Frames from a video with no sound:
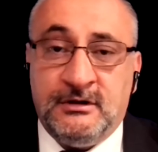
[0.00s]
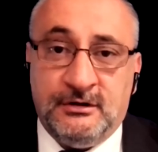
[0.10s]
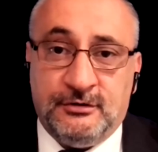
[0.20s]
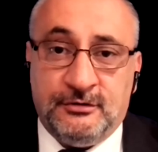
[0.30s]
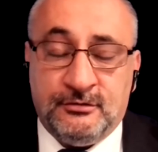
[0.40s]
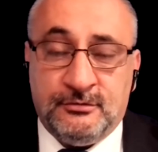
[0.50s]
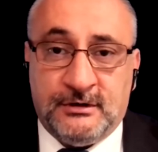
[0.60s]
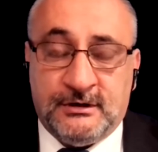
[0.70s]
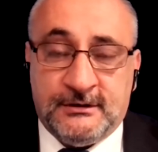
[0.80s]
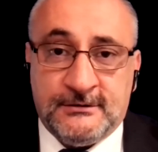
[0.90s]

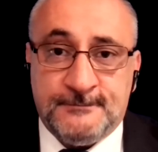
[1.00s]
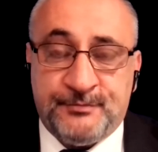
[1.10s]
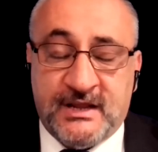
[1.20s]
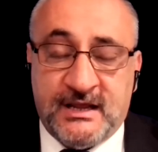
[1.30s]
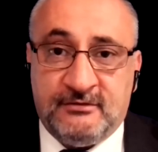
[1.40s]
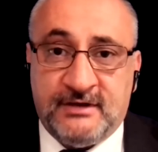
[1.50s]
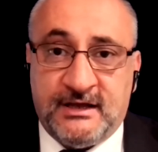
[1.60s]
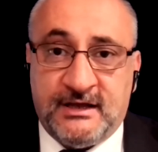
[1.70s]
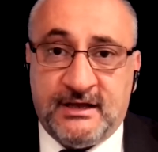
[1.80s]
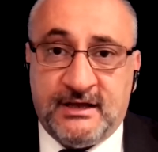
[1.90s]
Afghan
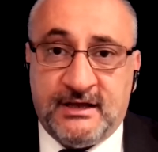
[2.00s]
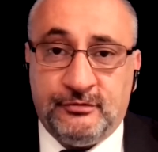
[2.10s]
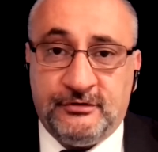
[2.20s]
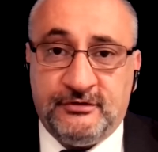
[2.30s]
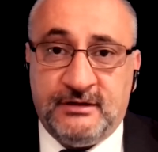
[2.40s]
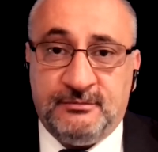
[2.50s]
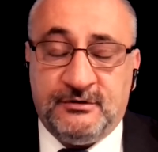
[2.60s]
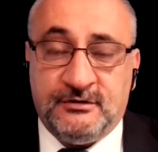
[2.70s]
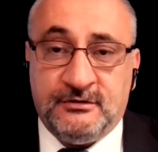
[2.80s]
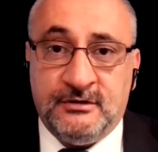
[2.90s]
soldiers who escaped
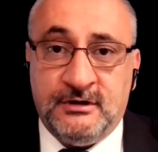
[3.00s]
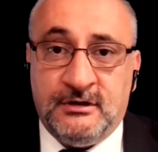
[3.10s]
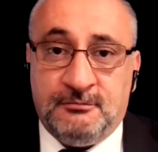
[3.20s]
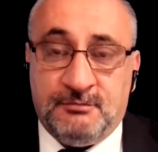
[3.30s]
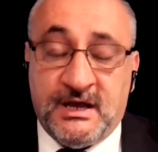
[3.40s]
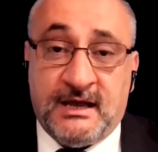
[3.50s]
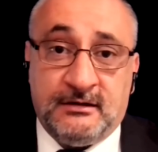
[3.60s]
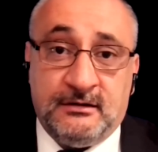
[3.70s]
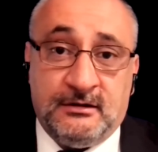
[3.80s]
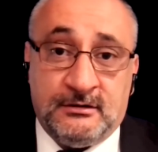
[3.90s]
here
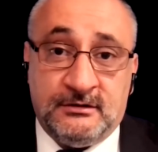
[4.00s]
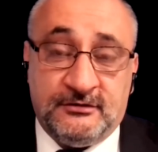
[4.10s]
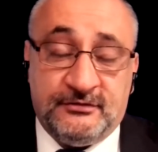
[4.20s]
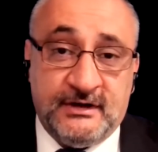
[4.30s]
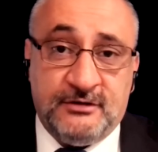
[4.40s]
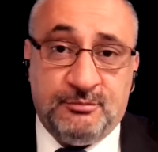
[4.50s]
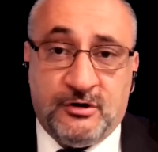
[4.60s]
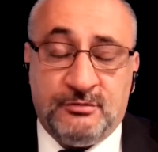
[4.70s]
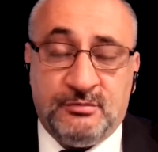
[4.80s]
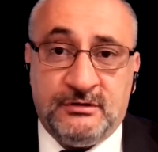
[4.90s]
back. The State
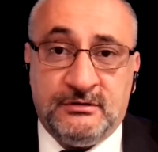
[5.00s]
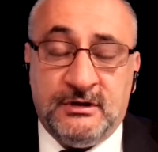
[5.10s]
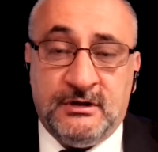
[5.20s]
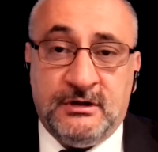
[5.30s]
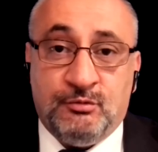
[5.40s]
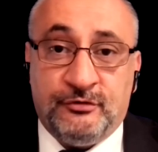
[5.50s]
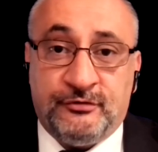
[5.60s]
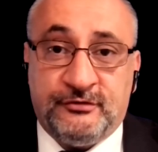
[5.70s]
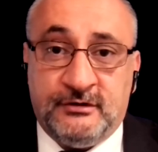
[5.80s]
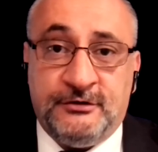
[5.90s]
Department was
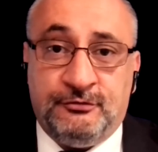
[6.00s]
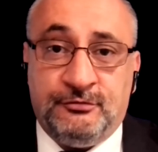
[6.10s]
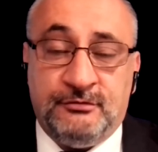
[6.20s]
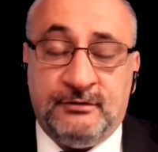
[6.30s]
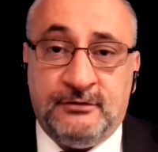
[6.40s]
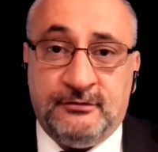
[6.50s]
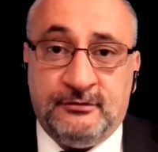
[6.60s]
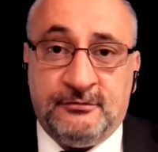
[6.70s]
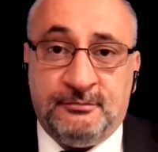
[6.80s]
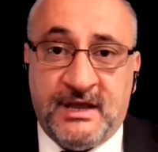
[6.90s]
still issuing
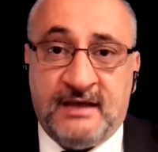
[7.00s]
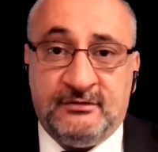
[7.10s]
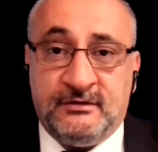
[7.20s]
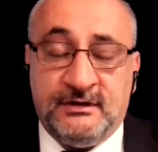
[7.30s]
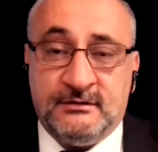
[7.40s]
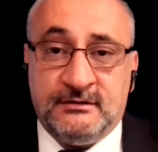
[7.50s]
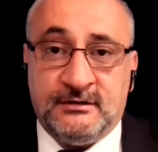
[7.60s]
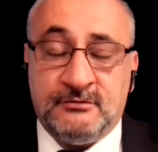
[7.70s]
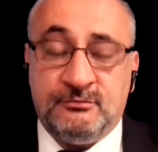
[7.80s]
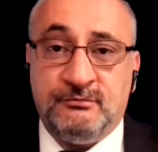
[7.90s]
visas past the
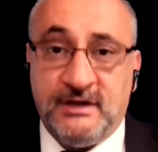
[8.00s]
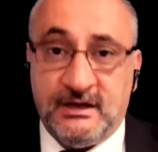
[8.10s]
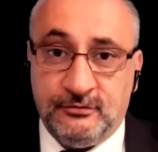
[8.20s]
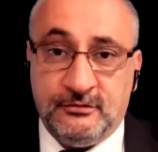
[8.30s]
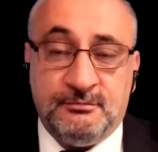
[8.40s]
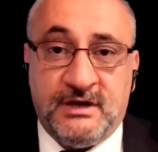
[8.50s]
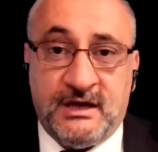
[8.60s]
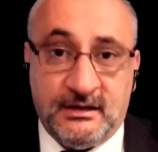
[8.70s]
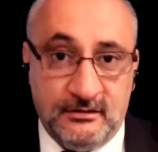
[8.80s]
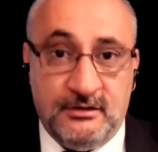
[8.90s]
deadline of when we have to come
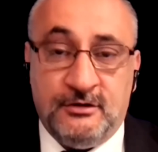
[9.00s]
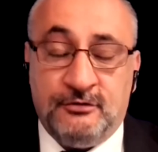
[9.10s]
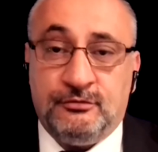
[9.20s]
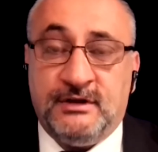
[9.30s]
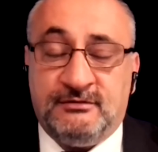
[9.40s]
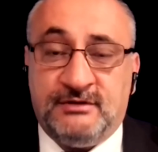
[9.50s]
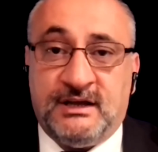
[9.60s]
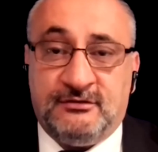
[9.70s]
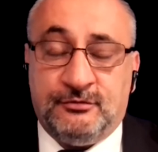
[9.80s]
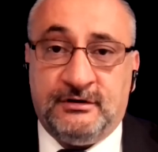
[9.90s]
back. So you have to
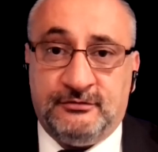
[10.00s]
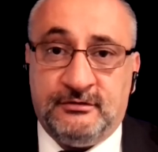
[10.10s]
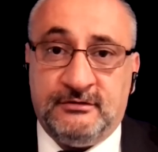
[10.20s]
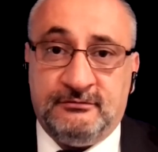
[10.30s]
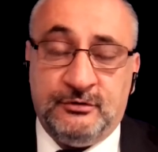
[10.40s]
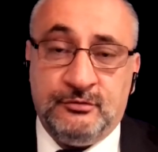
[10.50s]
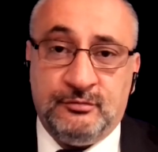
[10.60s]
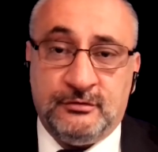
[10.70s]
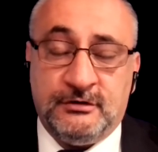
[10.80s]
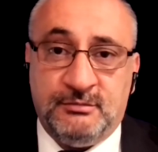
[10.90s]
ask the question, if you
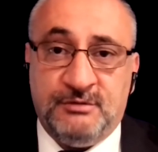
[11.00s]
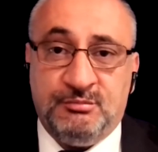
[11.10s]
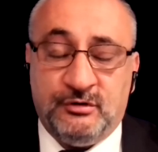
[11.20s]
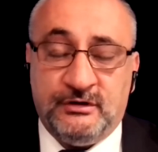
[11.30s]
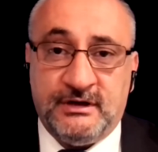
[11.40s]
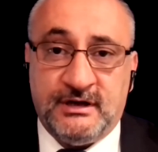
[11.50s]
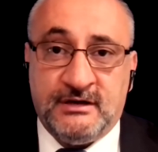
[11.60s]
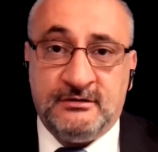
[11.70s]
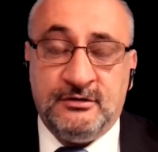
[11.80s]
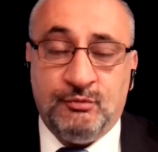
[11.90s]
were going to be pulling
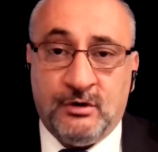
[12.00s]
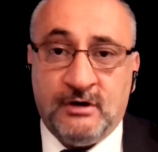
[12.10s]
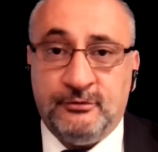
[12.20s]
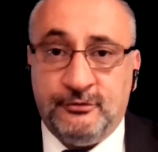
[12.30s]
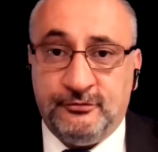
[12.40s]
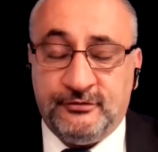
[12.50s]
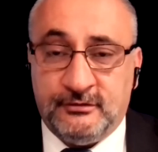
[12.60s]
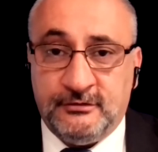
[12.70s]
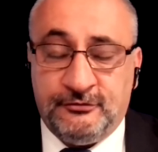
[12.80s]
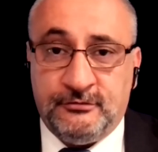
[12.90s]
out, why were you
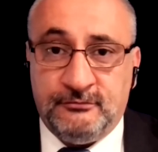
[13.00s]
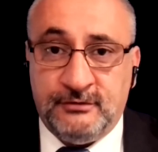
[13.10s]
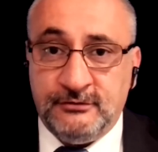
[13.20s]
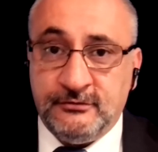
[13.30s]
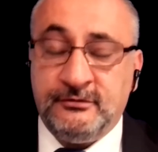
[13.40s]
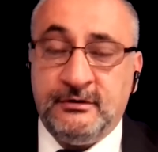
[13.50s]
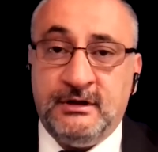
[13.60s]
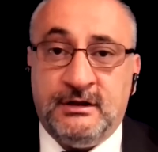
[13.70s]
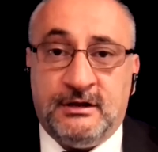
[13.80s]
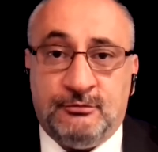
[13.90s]
still issuing visas?
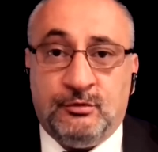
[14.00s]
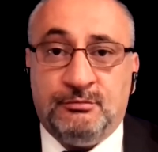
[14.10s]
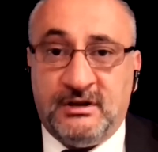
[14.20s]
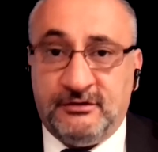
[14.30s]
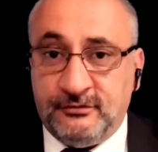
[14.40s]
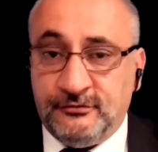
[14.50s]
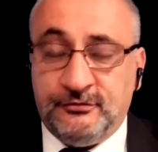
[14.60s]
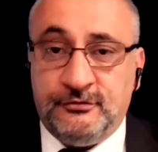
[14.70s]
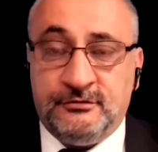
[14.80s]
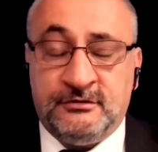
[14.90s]
And what message
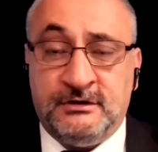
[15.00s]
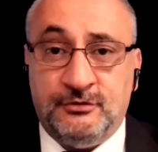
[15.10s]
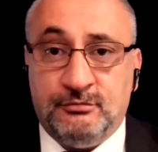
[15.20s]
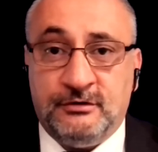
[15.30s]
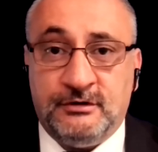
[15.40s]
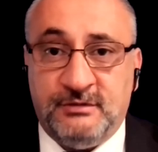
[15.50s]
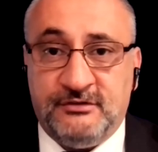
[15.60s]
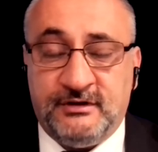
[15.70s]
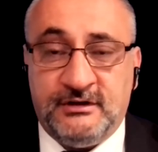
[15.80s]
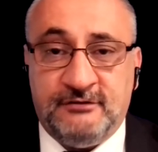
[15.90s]
did you saying you were going to be
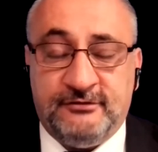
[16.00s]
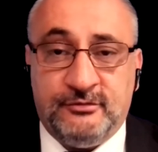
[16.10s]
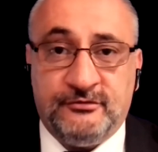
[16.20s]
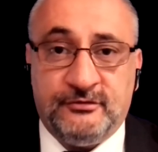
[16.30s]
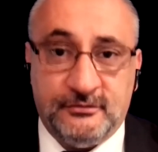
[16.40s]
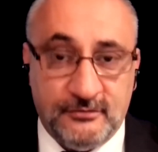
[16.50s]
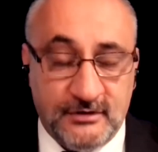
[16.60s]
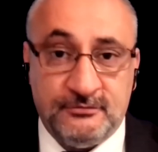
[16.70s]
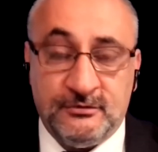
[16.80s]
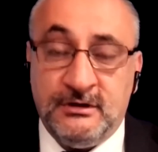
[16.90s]
sending folks on the
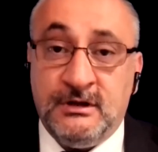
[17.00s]
ground?